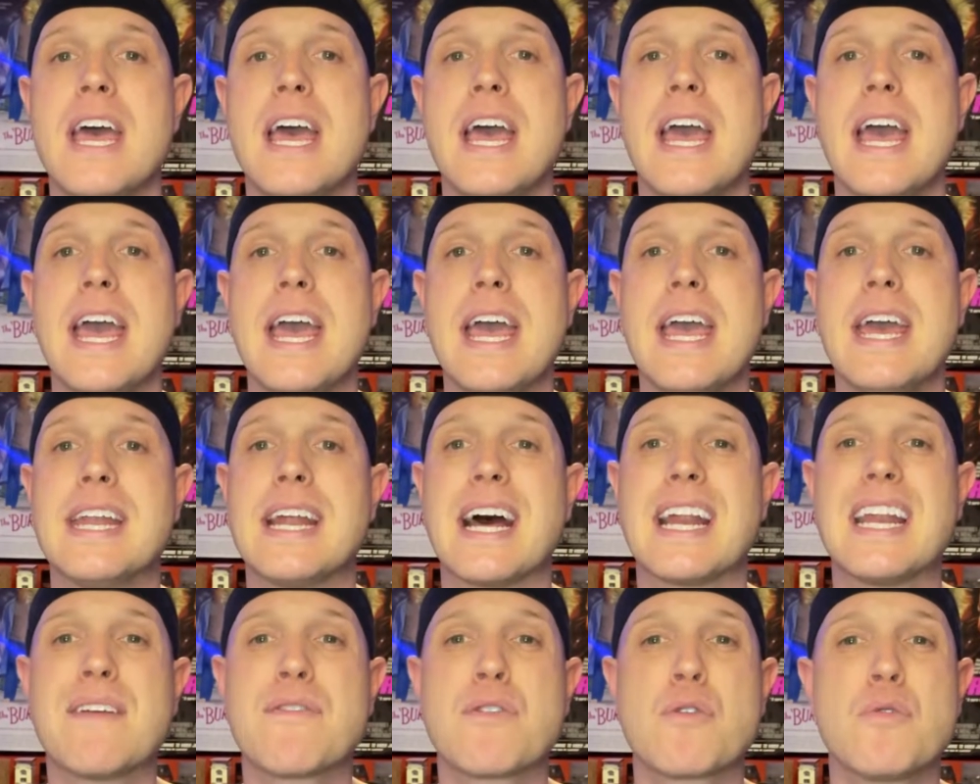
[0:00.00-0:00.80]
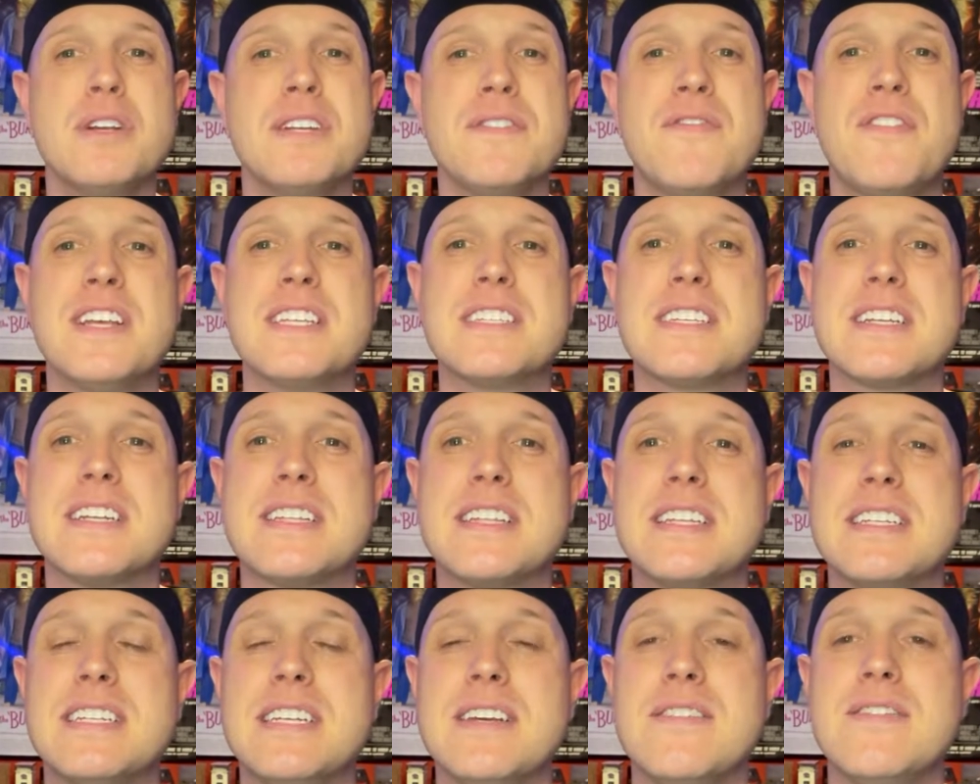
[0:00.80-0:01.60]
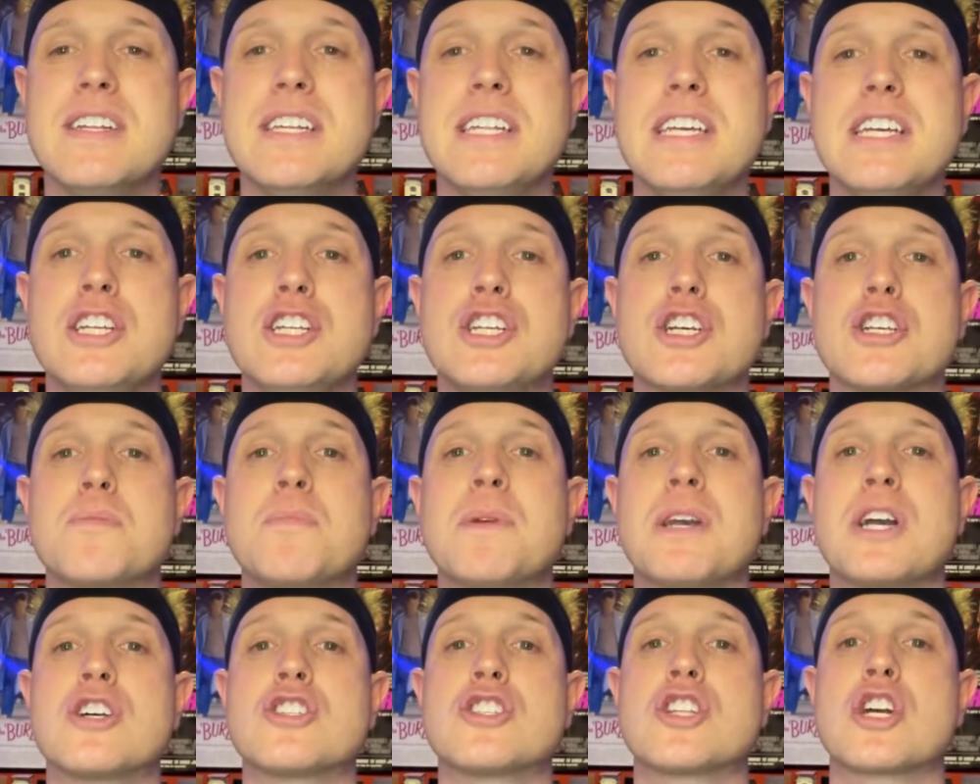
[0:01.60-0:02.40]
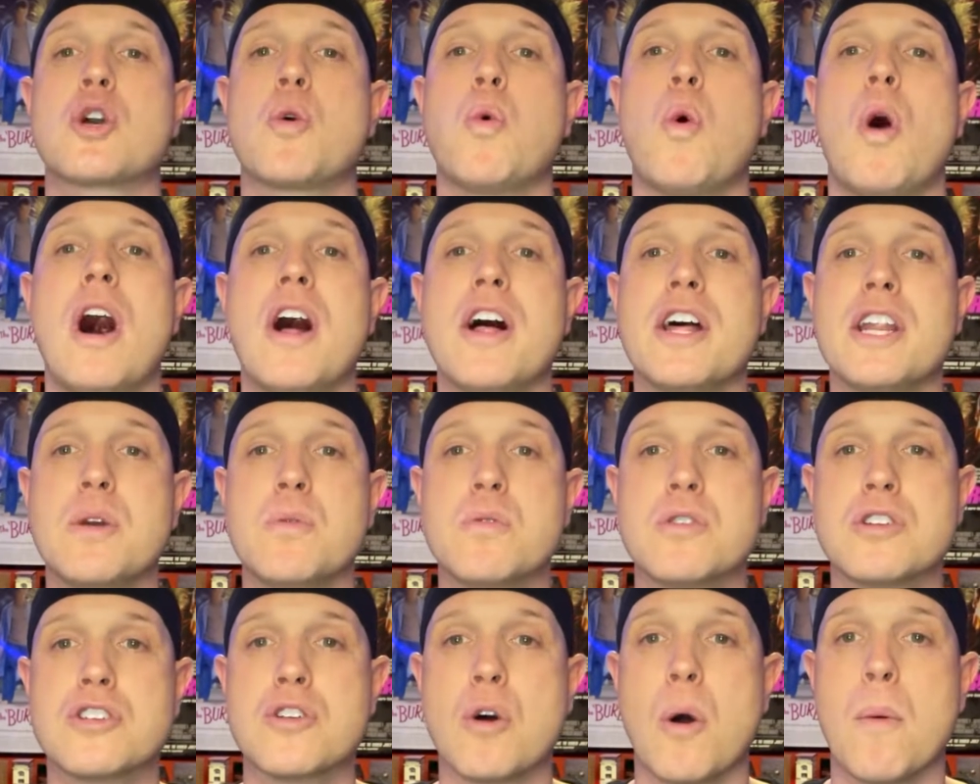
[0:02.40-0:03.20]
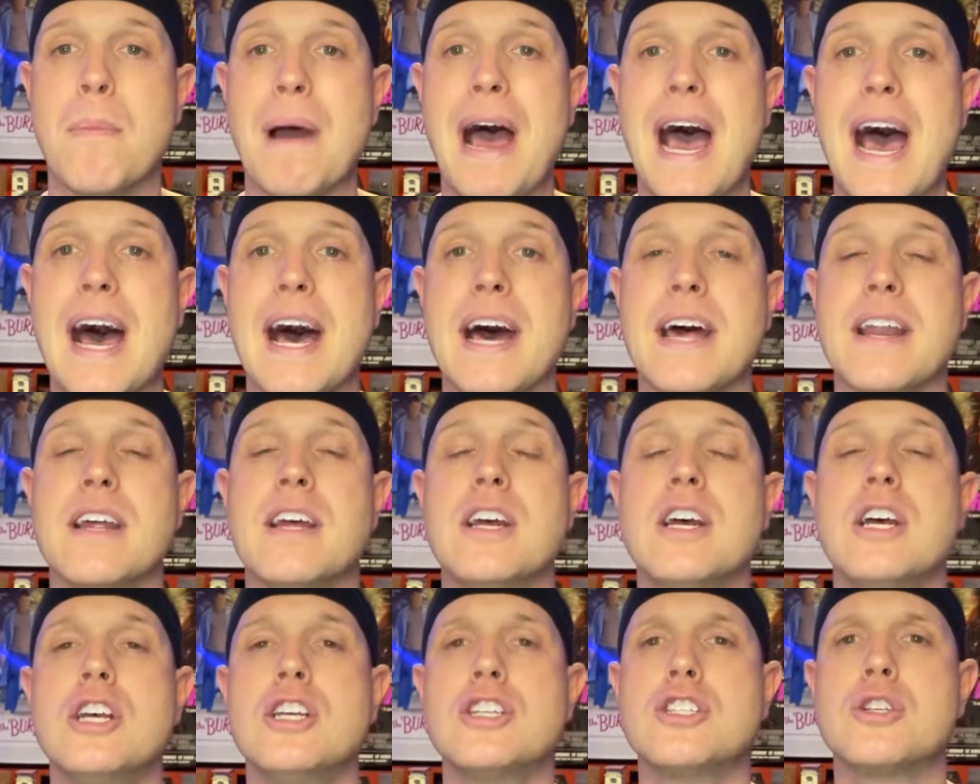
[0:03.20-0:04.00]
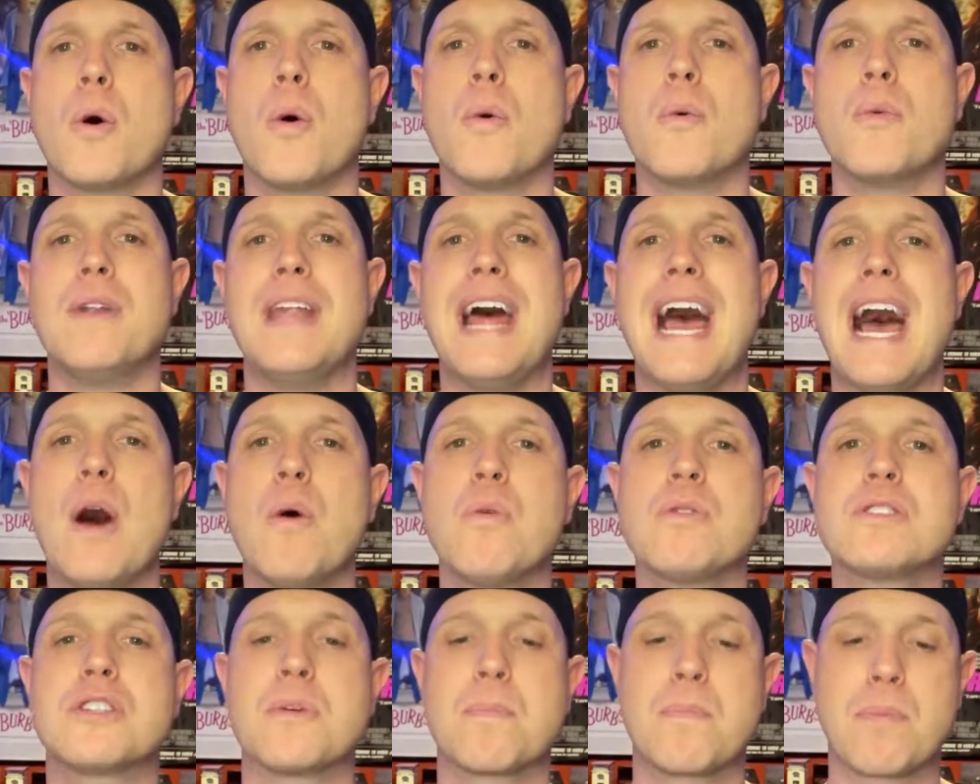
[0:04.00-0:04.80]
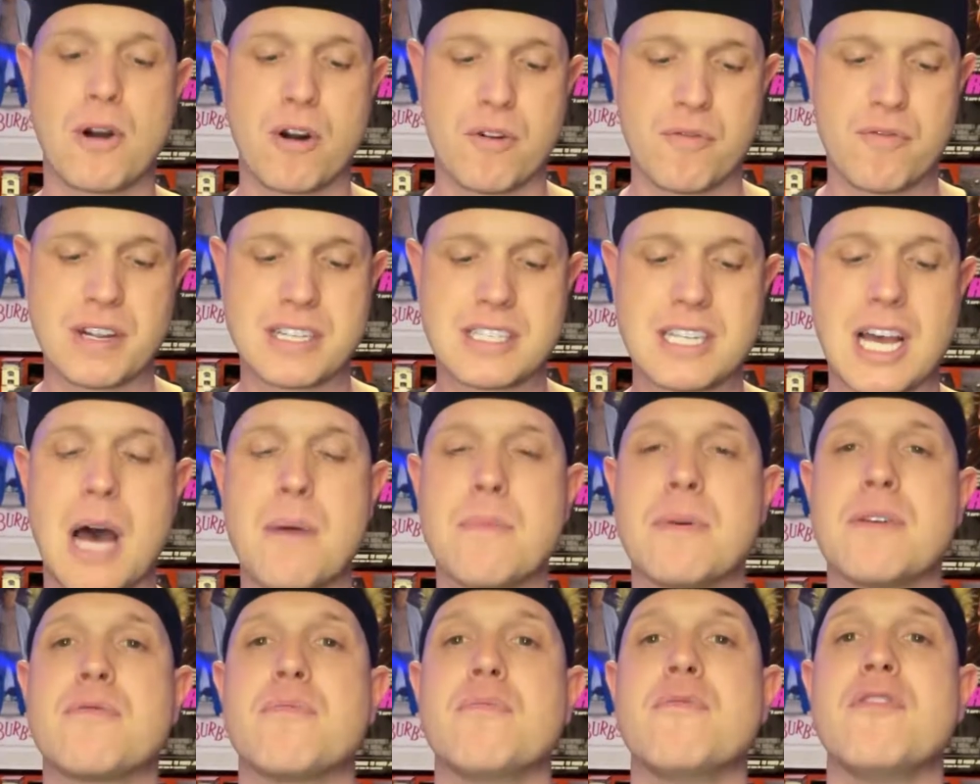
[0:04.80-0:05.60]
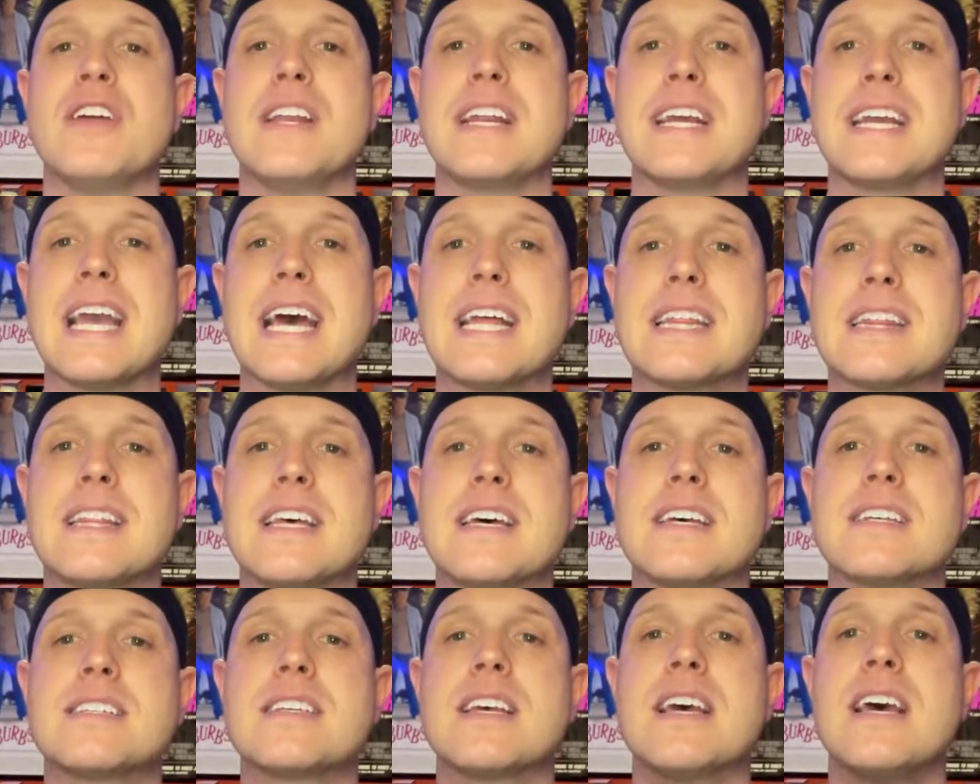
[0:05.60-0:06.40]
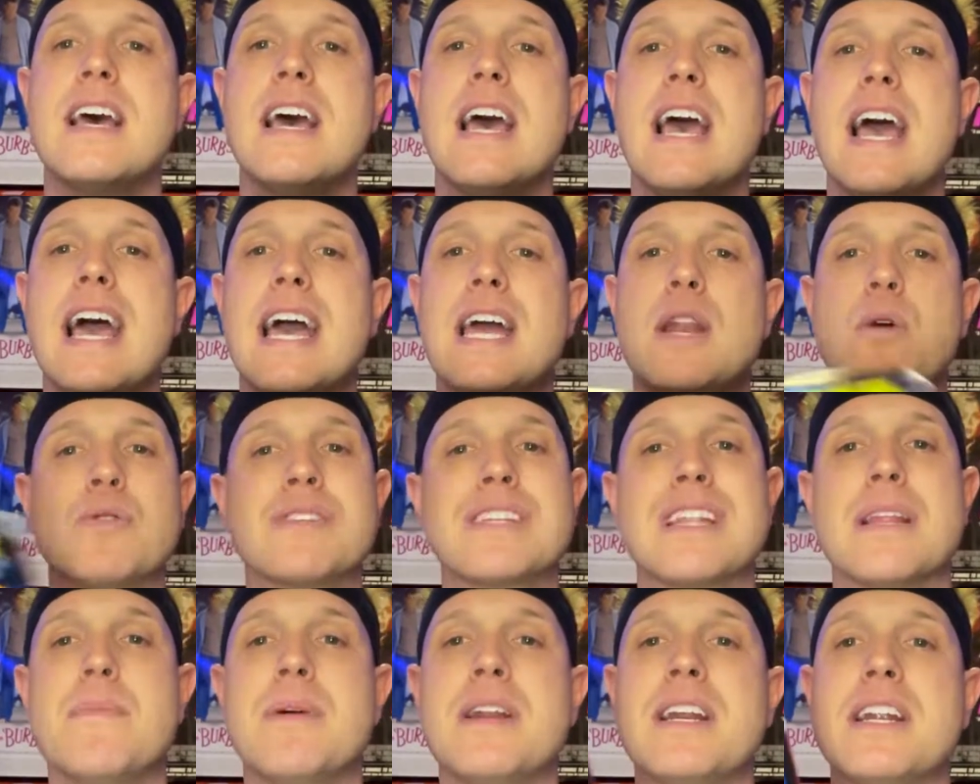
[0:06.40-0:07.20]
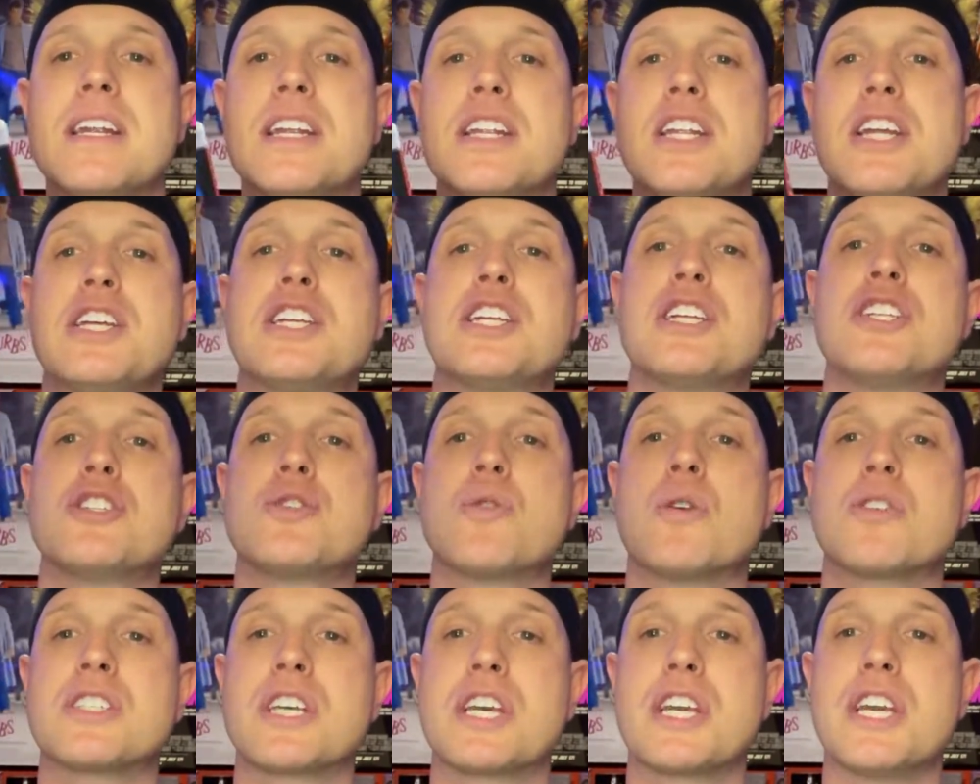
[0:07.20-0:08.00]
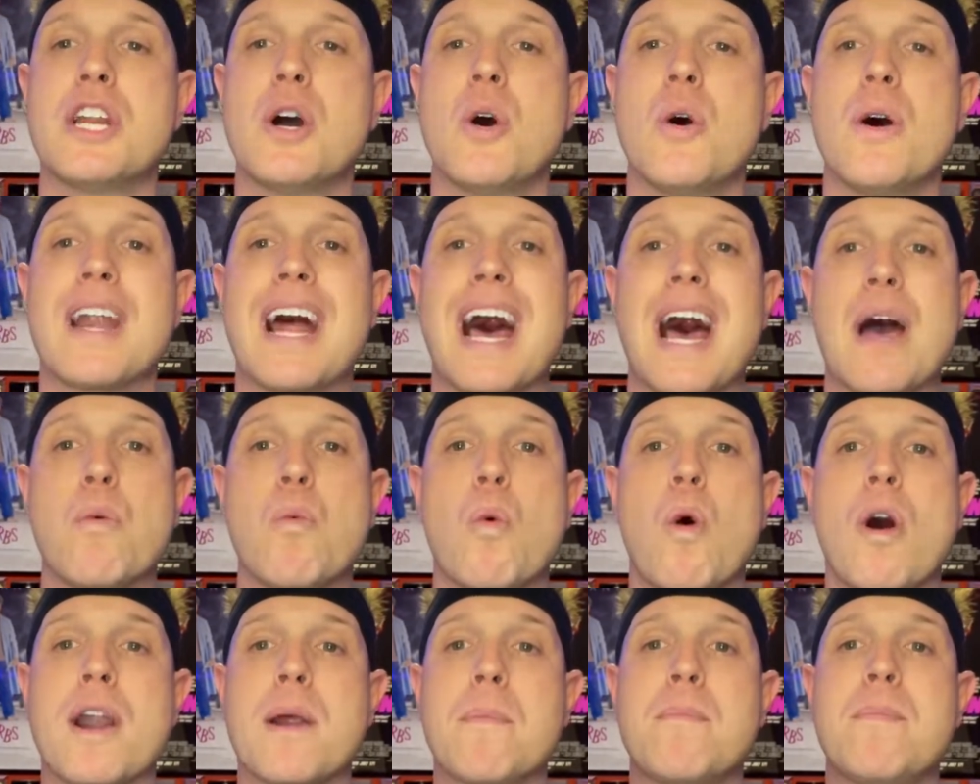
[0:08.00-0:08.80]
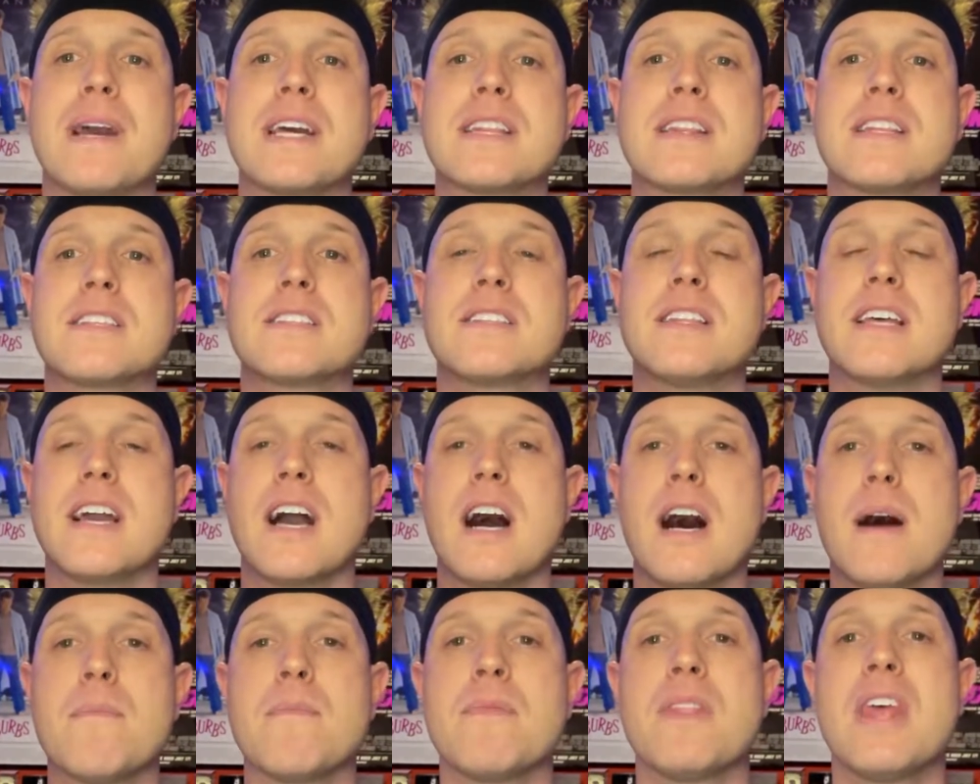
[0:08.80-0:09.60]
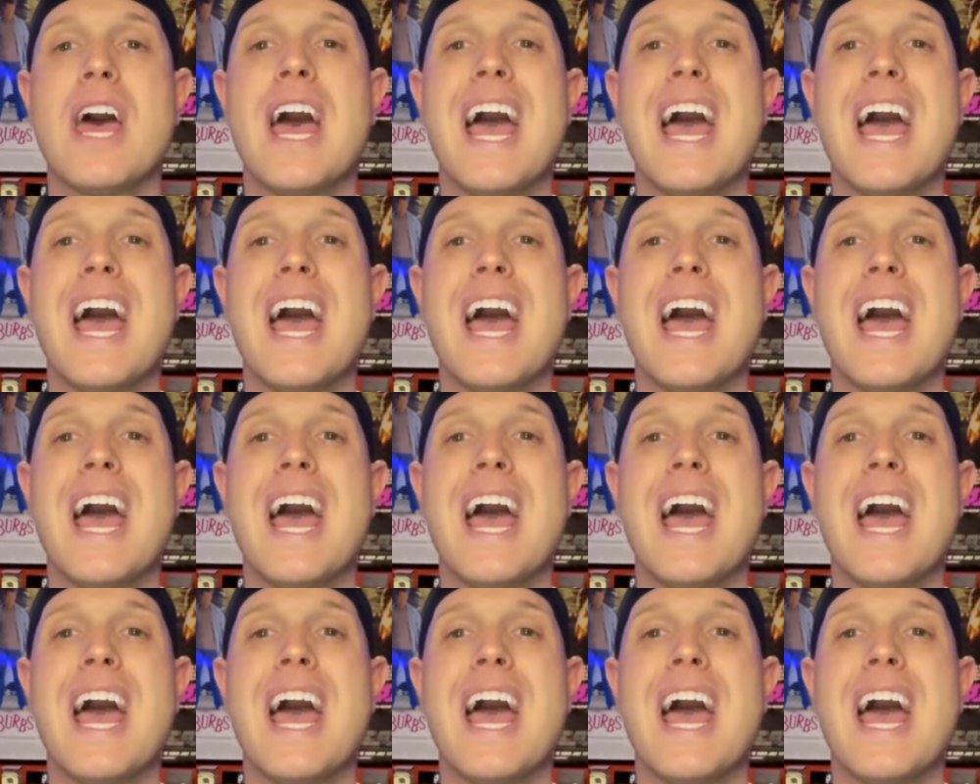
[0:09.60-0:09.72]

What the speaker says: And I never revisited the DVD just because the quality was so bad. So now was the perfect timing for me to get this. And it was limited edition. So I was like, you know what? I want to pick this thing up.